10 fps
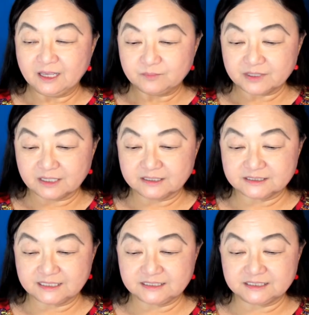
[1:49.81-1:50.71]
because
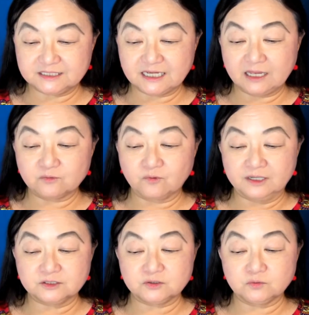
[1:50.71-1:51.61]
he did not
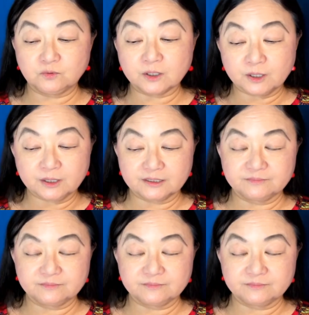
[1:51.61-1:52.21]
want to work.